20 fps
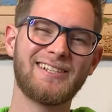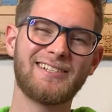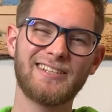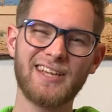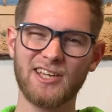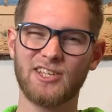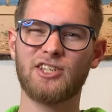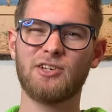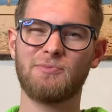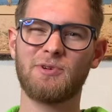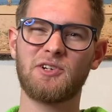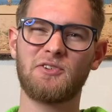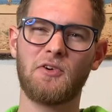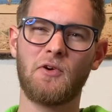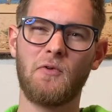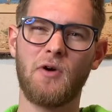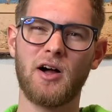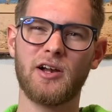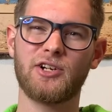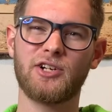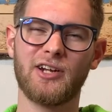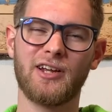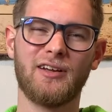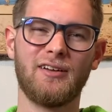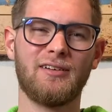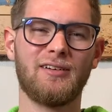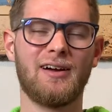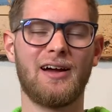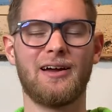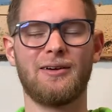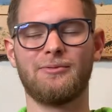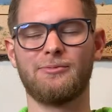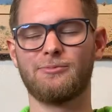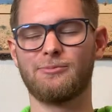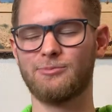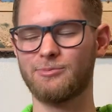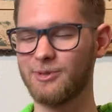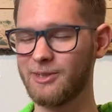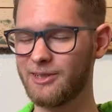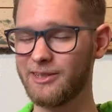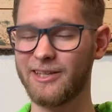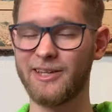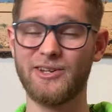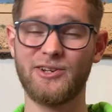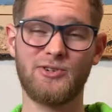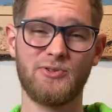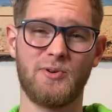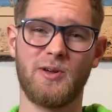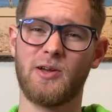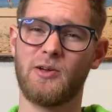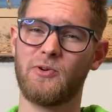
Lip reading: thanks so much for watching. I really enjoy